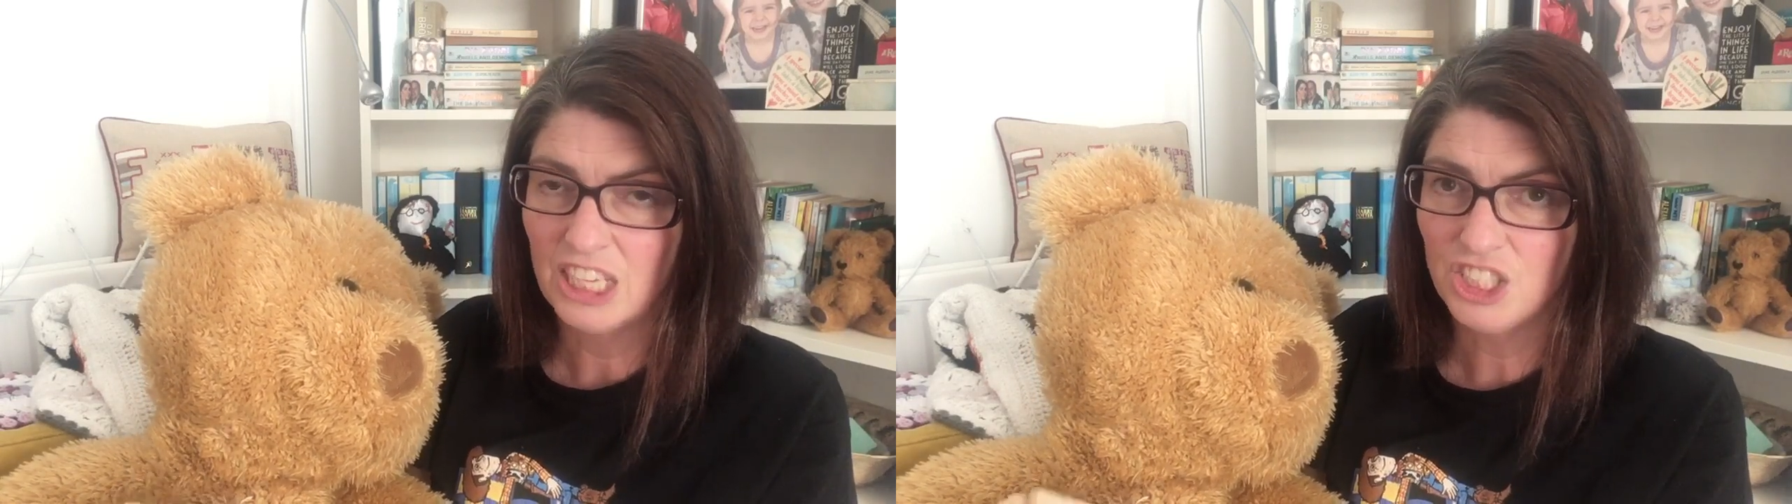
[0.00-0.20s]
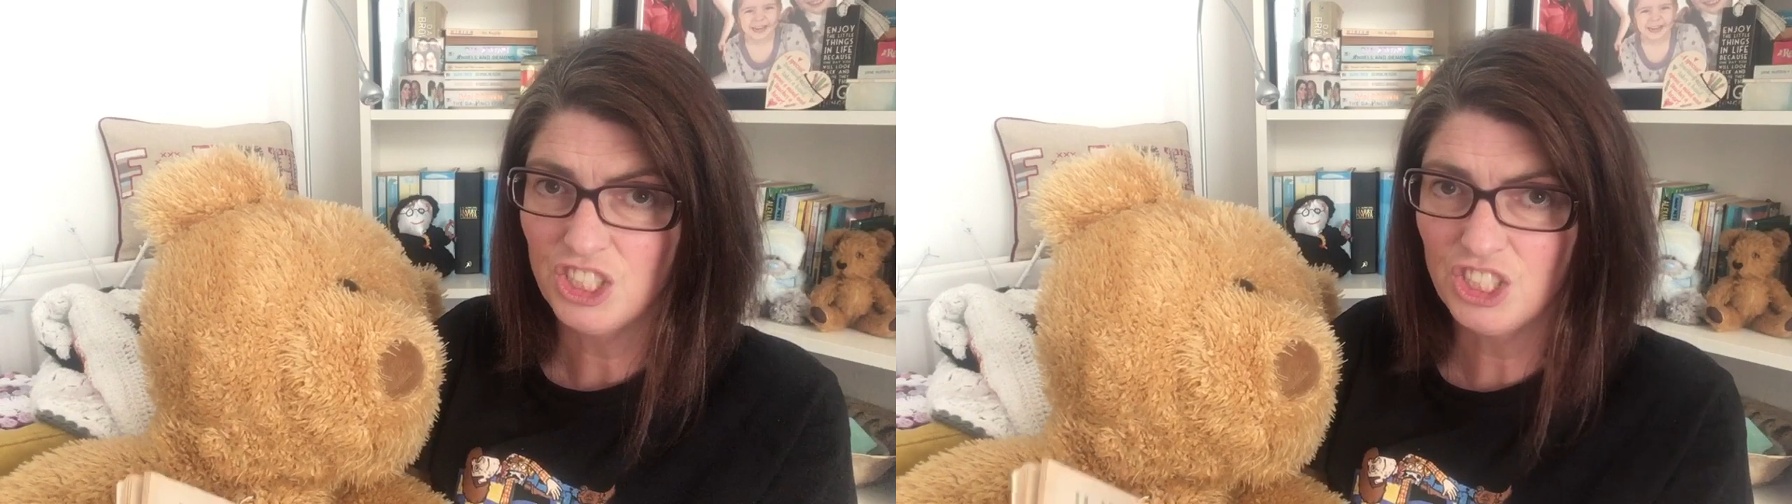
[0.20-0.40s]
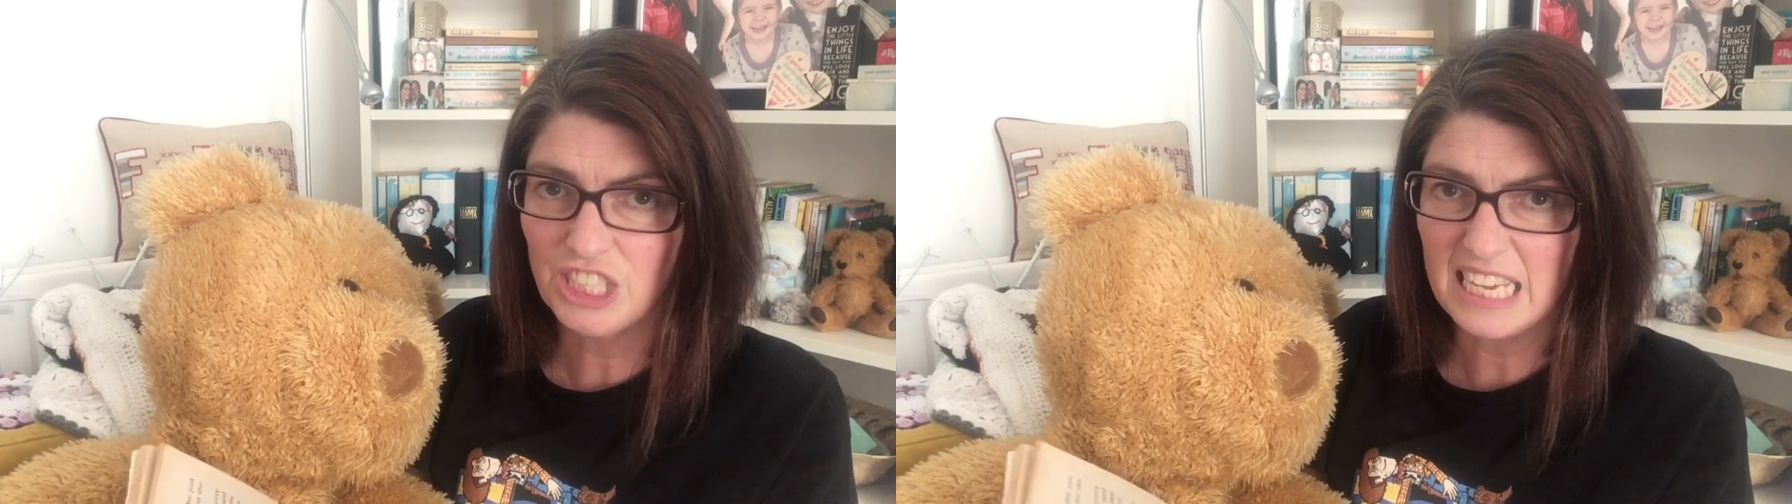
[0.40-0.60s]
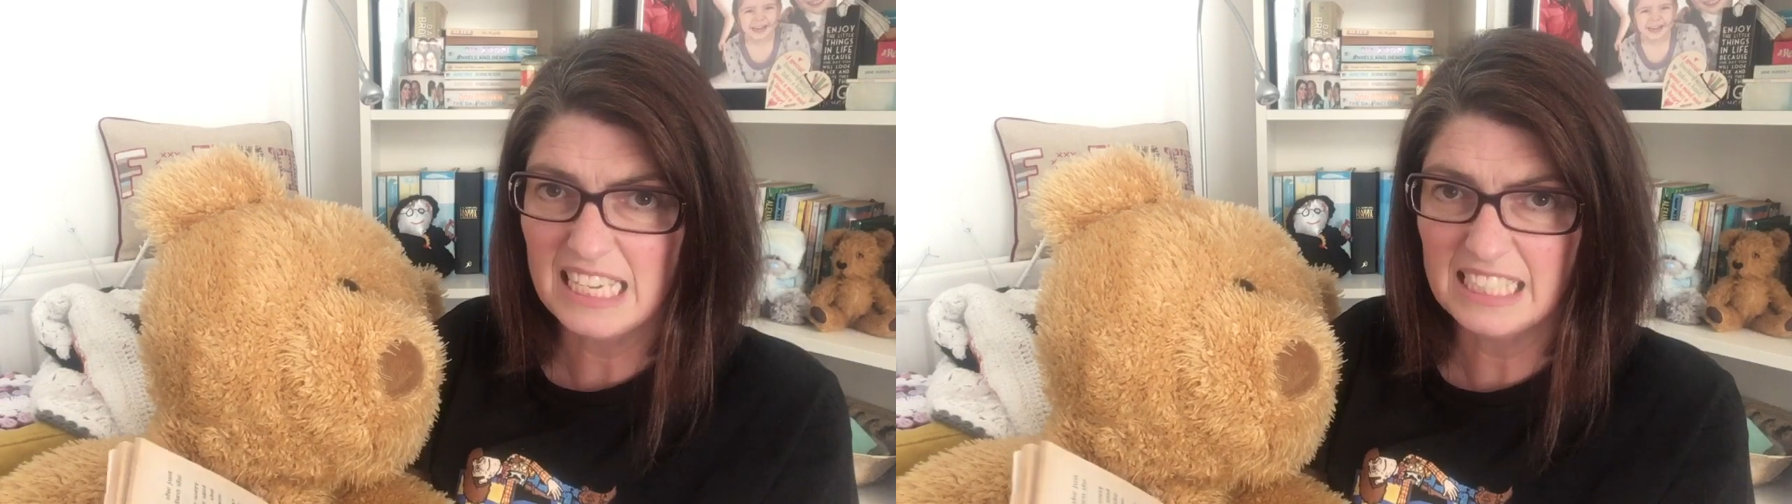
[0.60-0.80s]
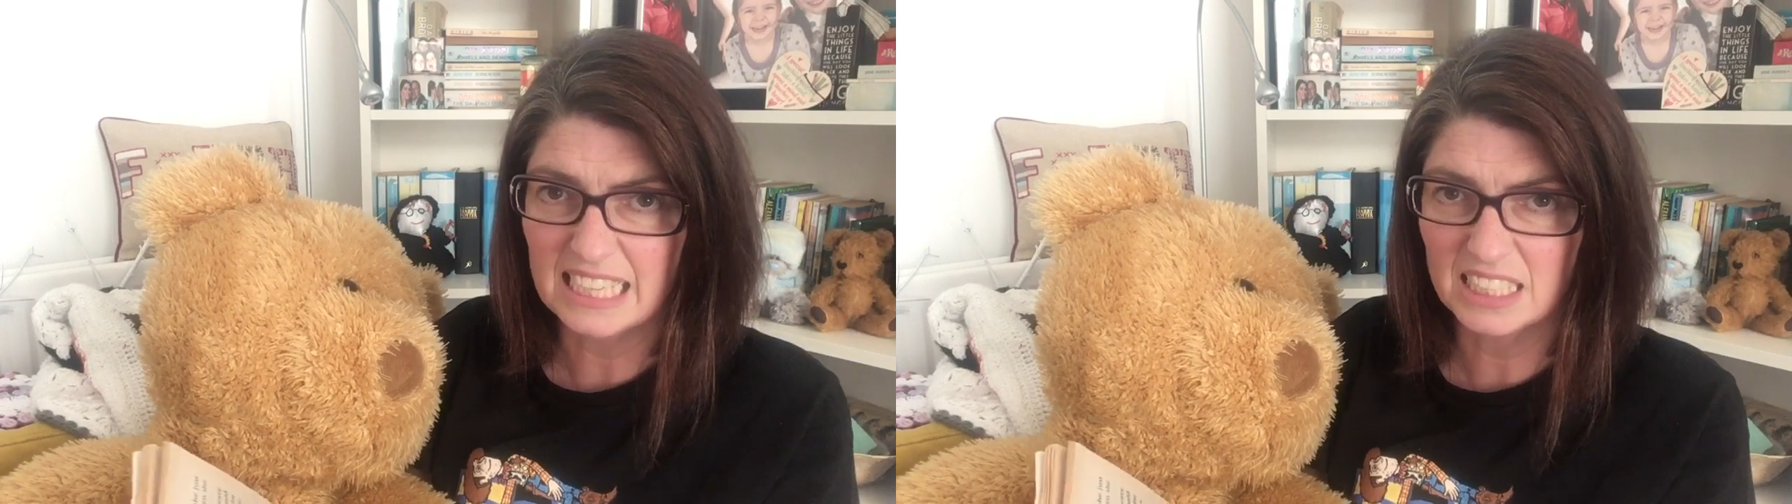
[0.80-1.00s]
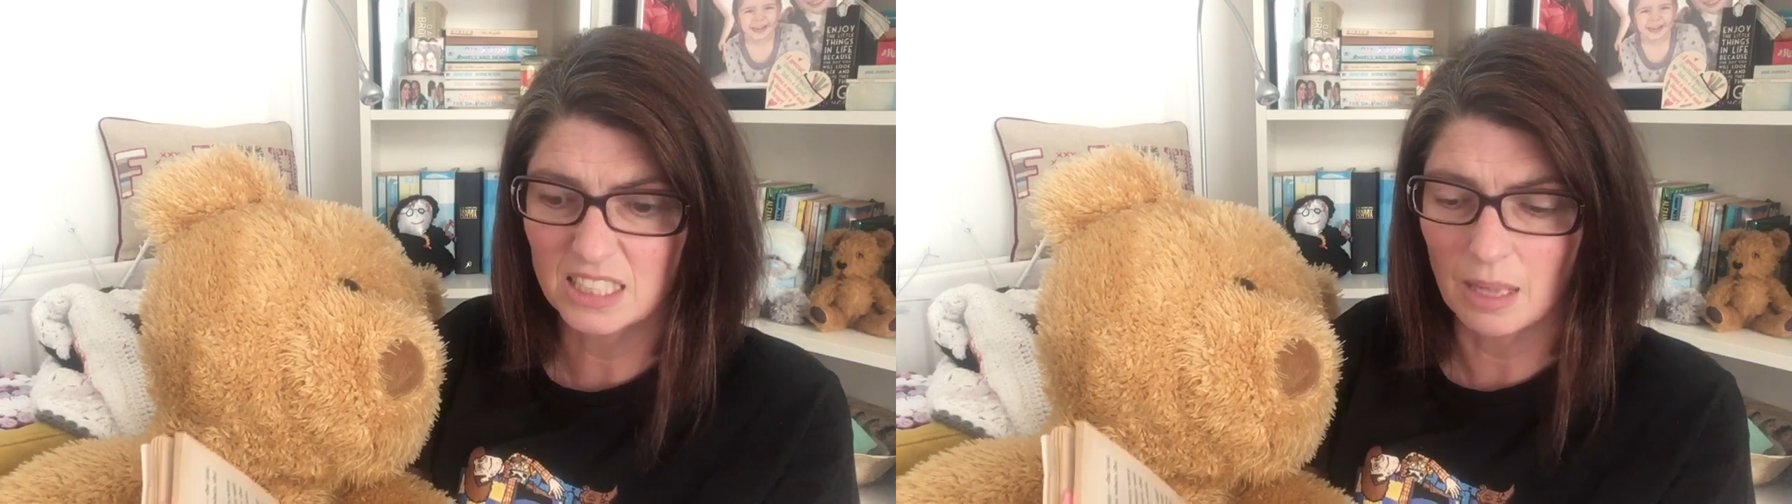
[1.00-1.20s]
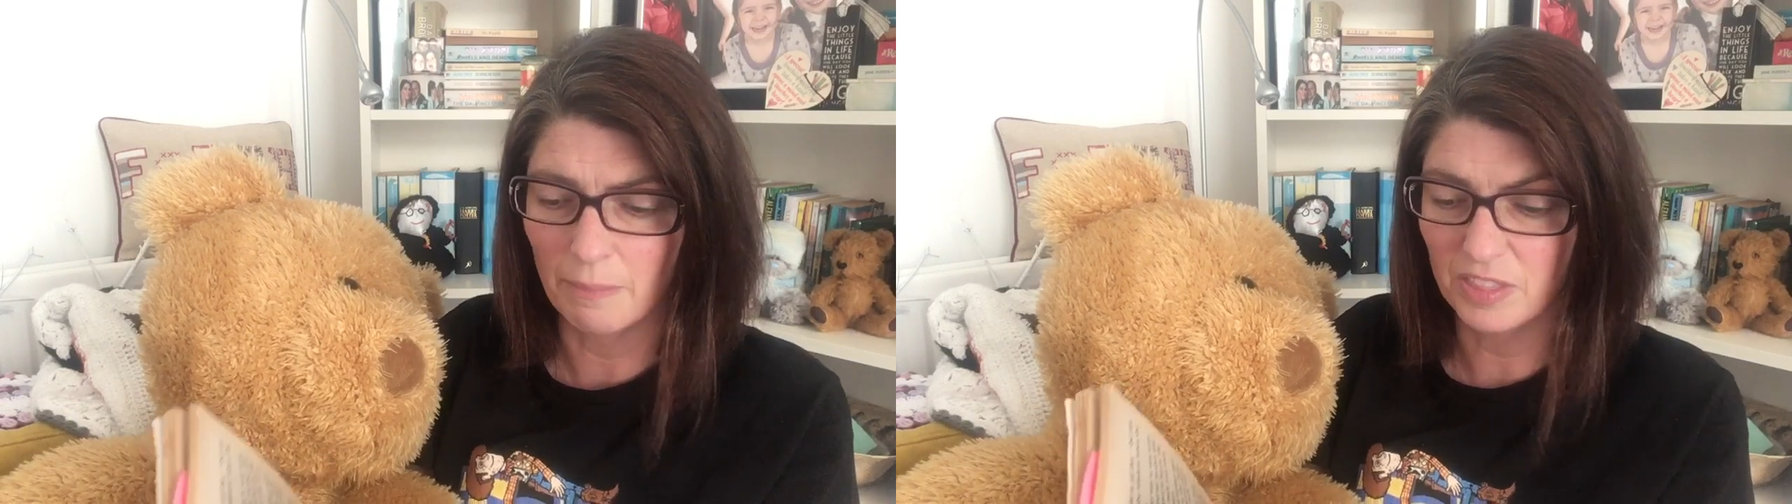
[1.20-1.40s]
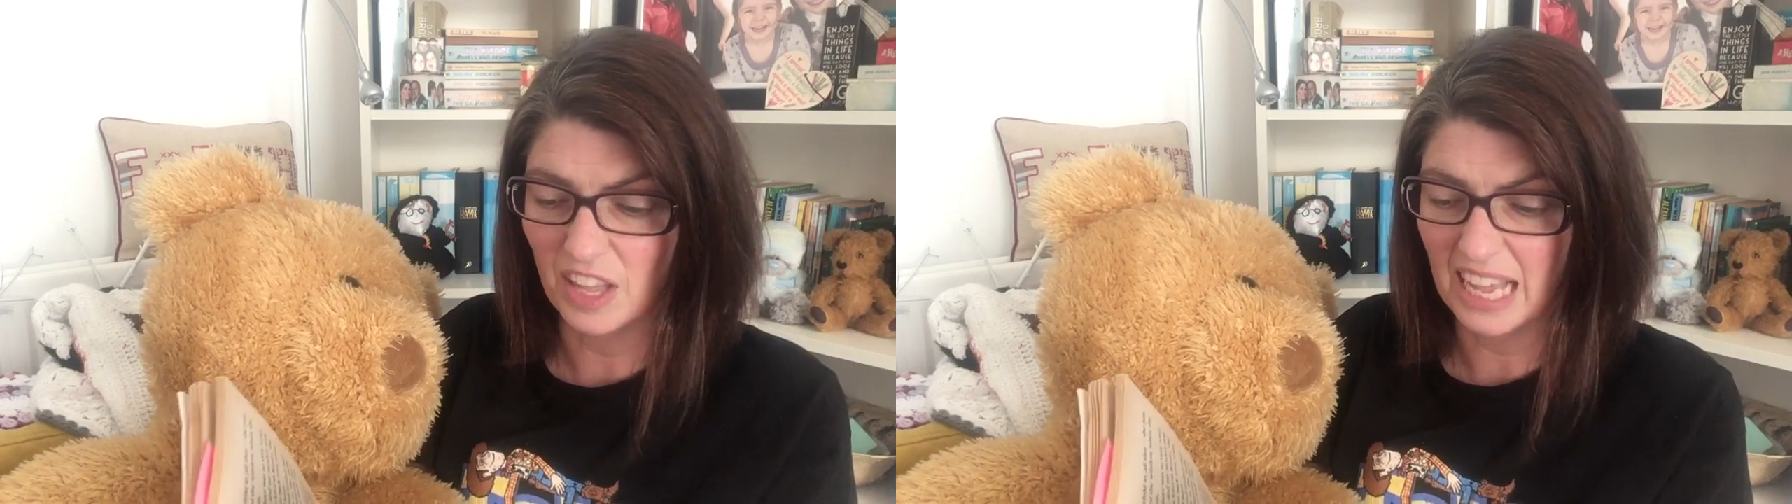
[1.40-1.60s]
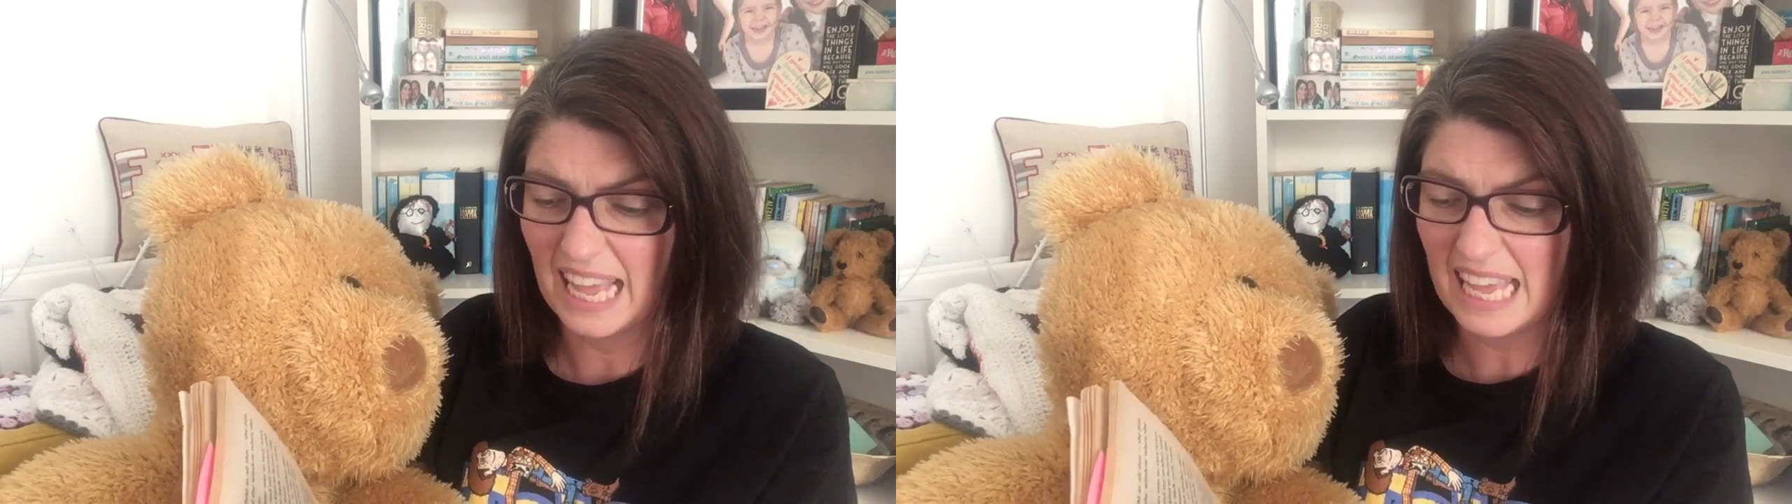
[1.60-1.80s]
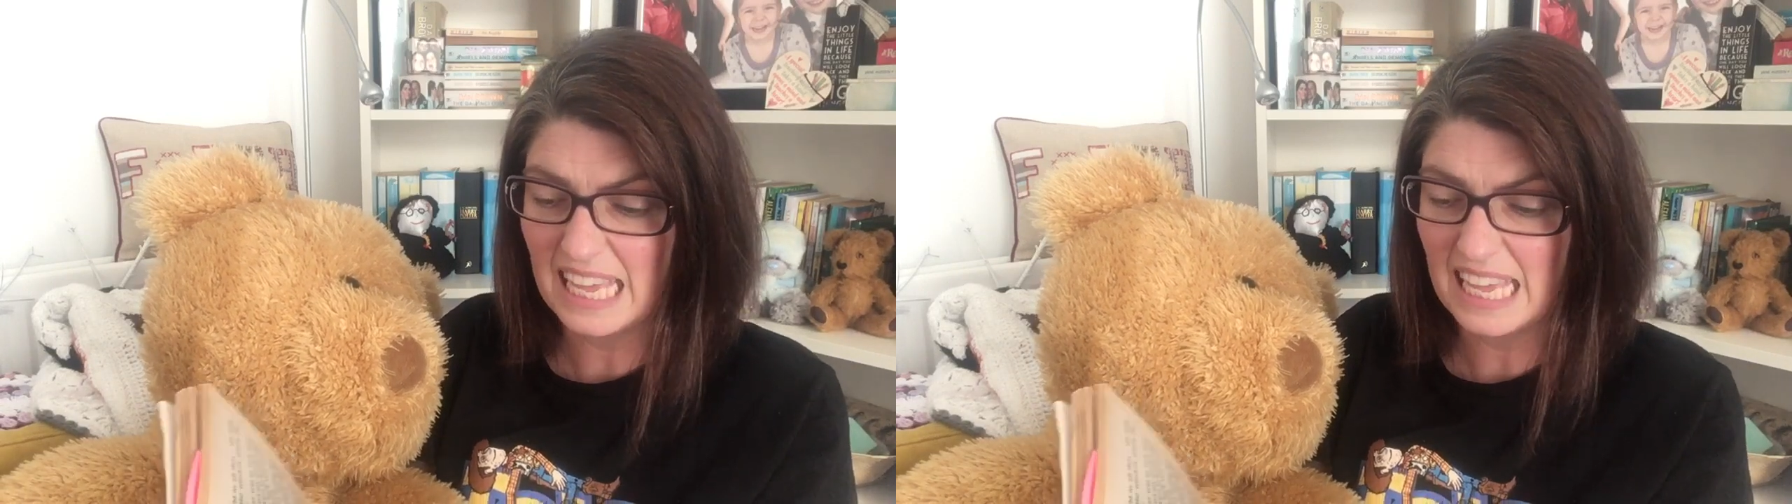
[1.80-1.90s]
She did something